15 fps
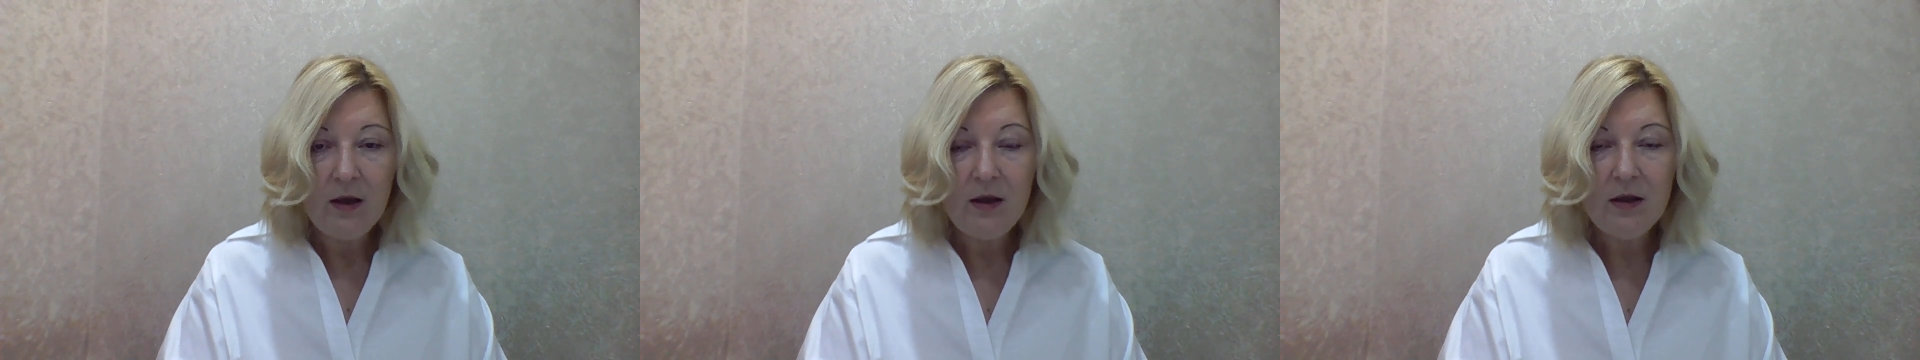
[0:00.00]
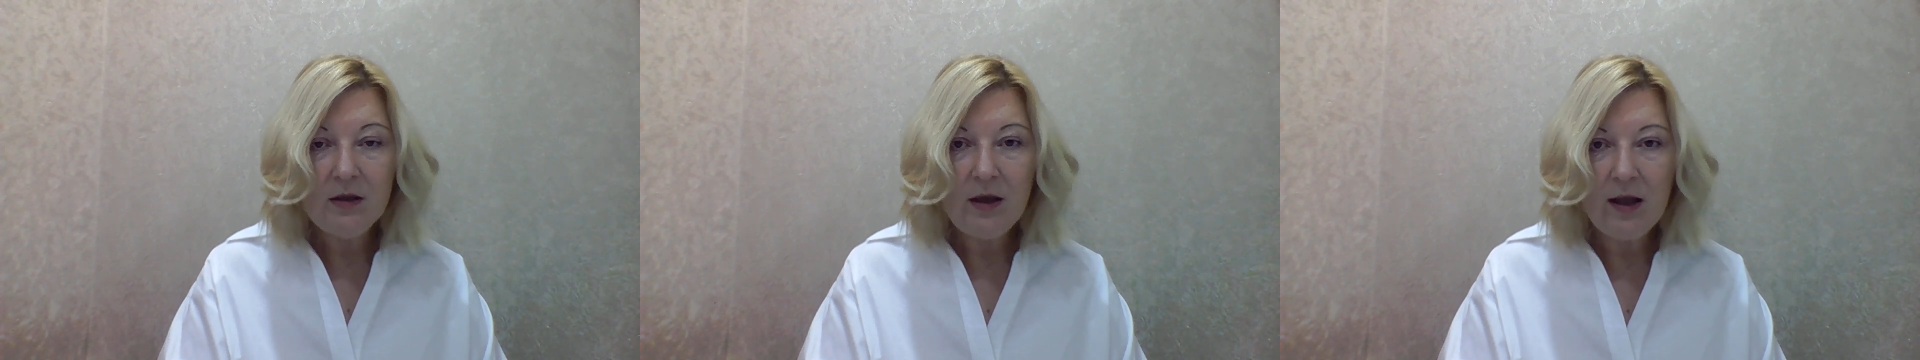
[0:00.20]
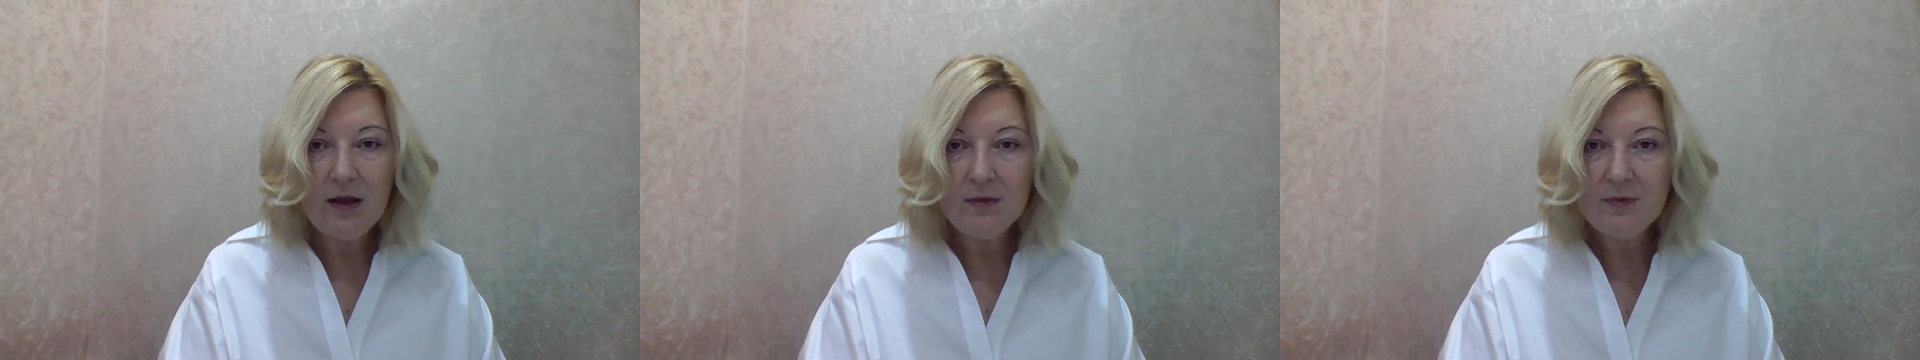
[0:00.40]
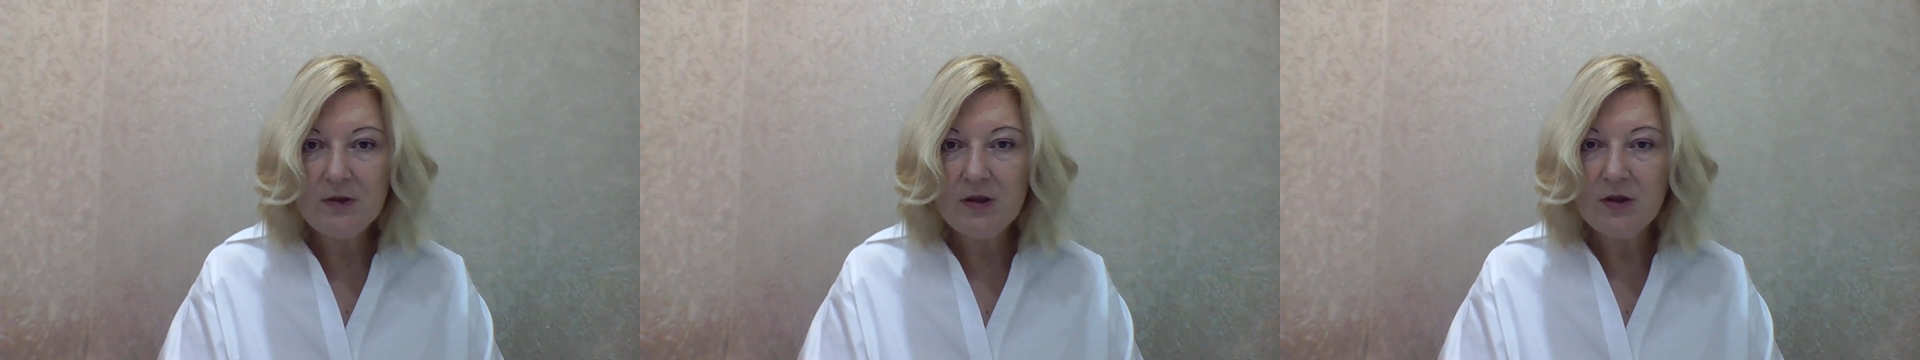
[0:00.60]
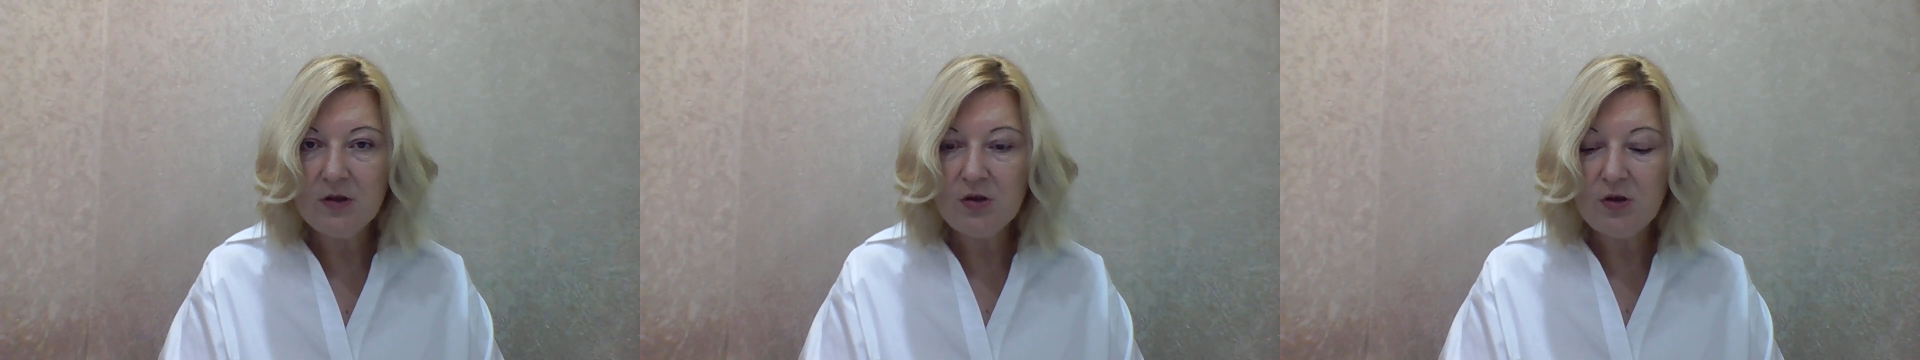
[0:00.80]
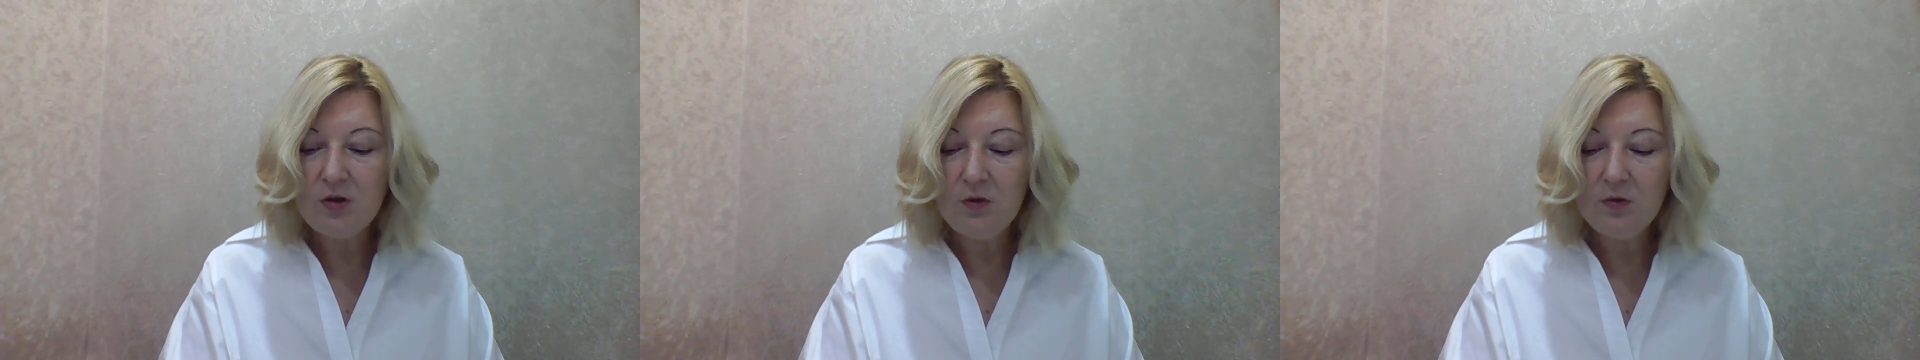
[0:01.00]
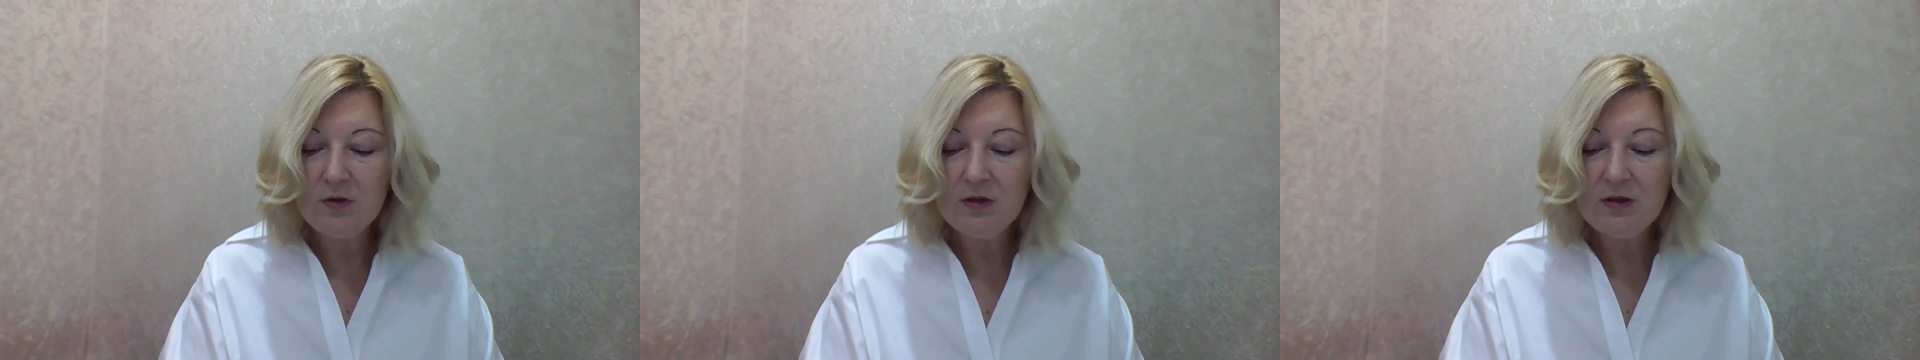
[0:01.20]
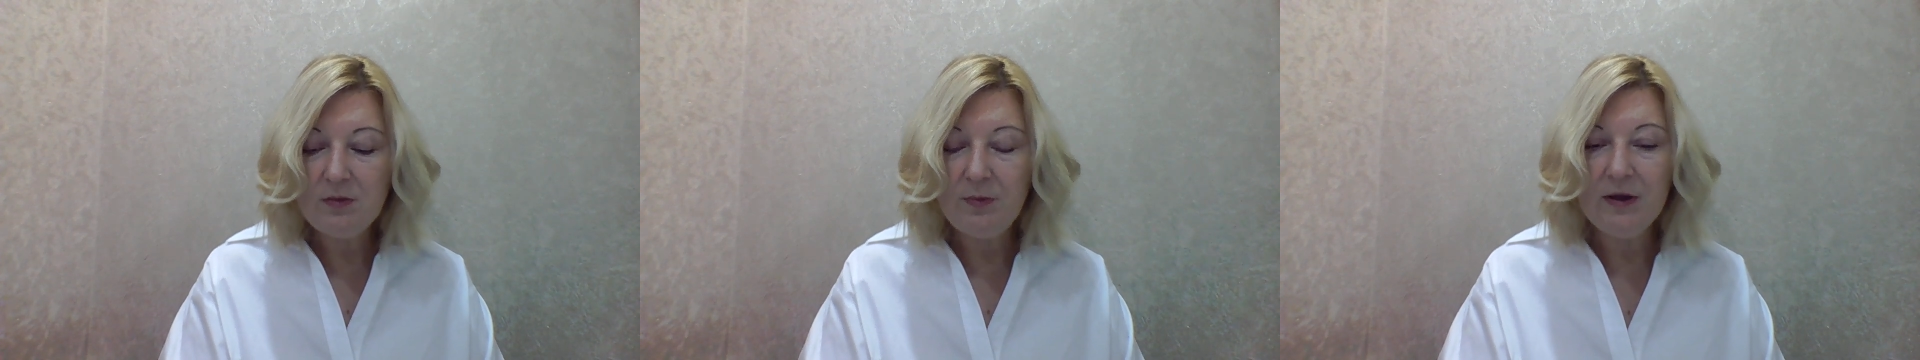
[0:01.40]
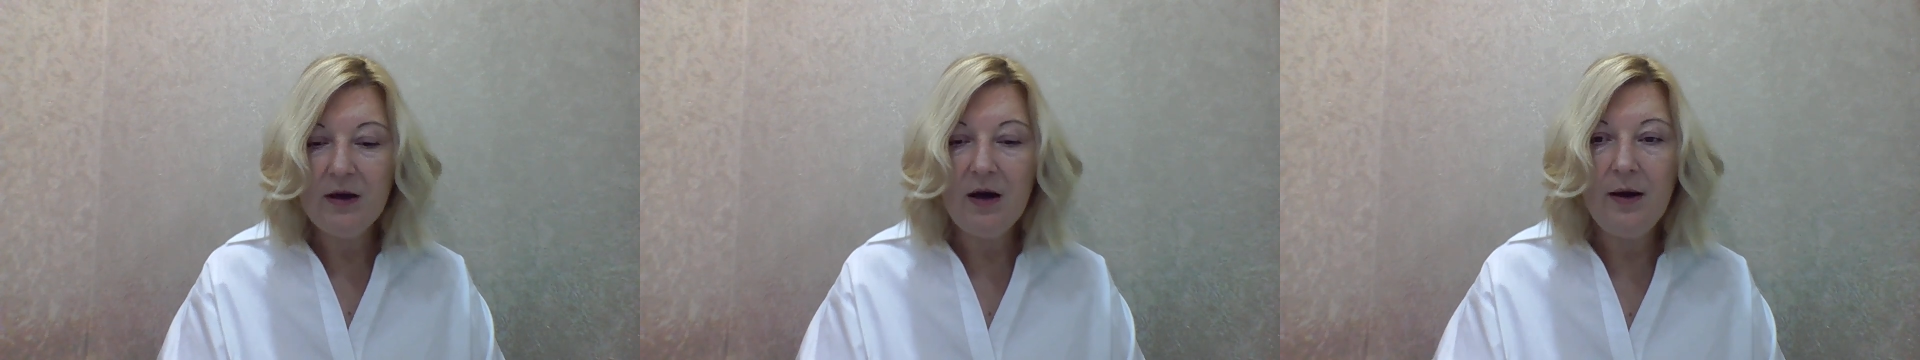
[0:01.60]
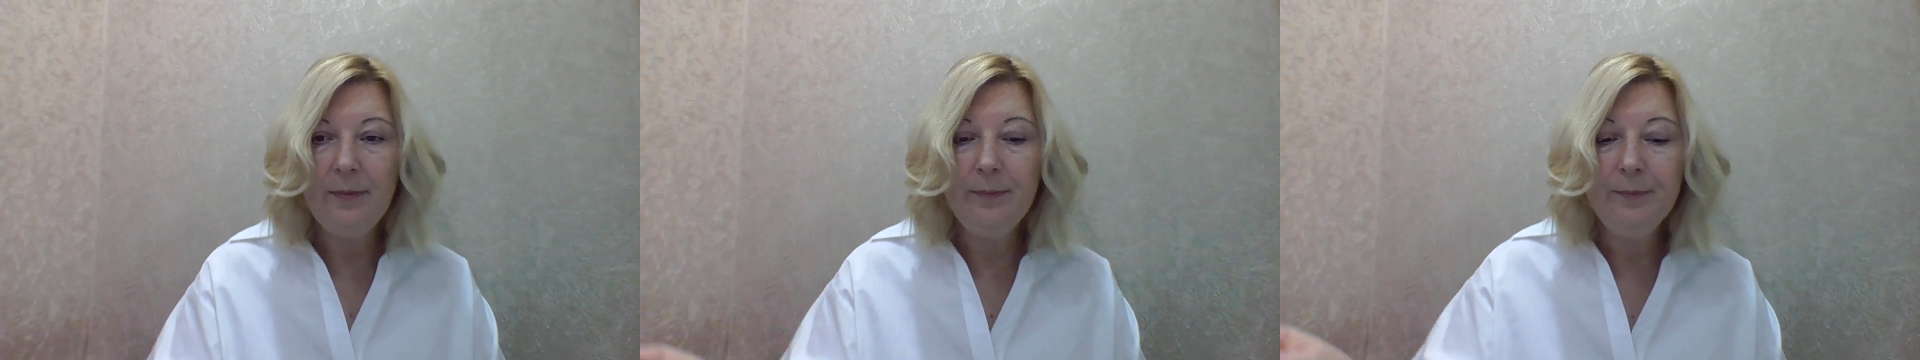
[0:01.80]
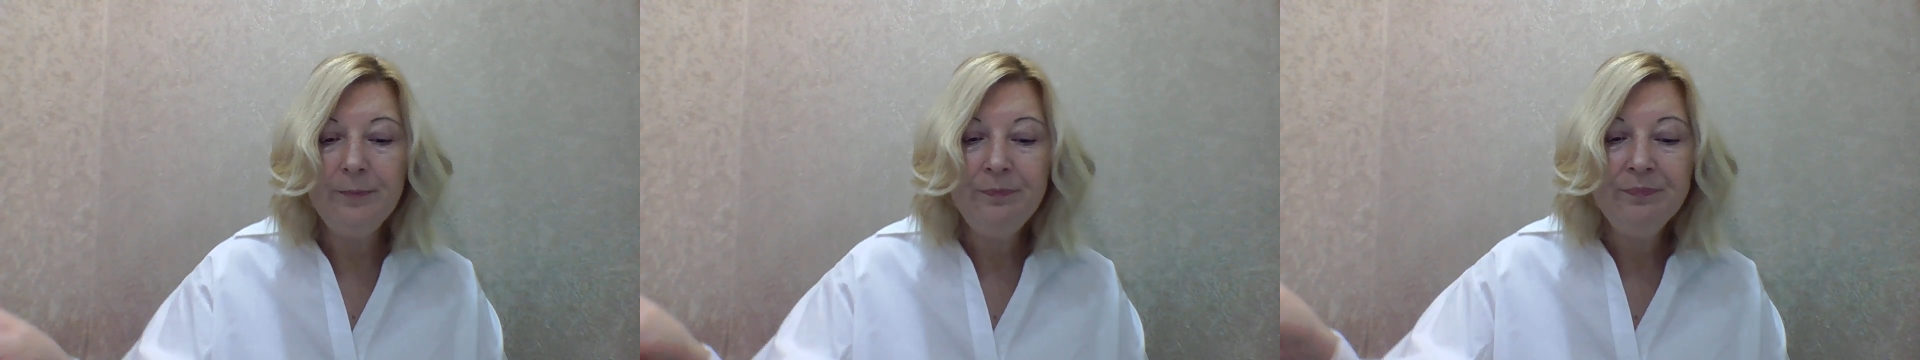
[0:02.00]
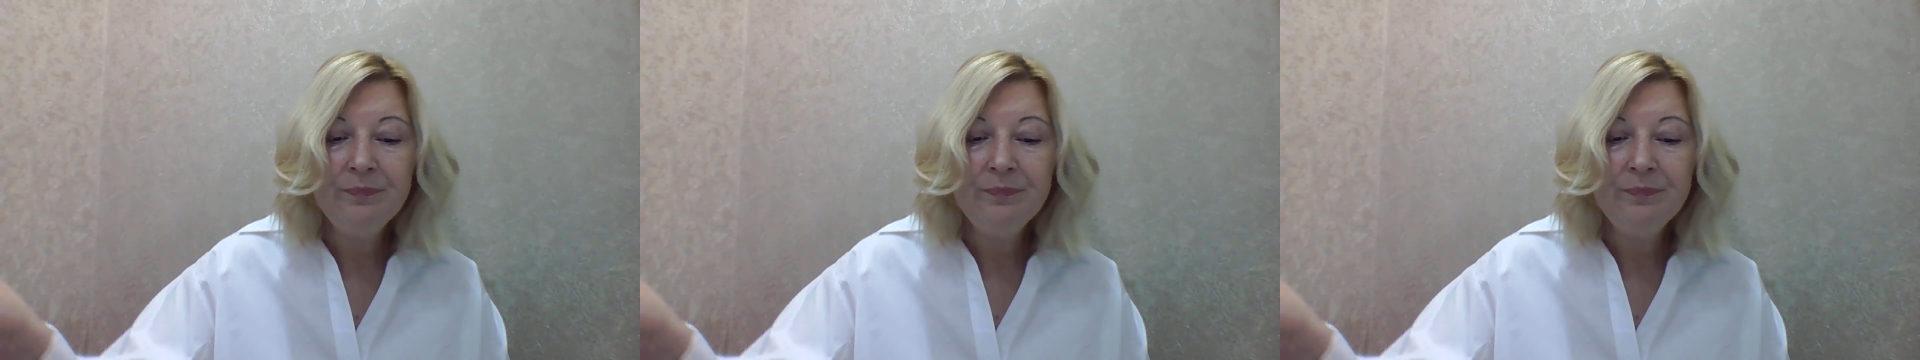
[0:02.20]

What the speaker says: It helps the students become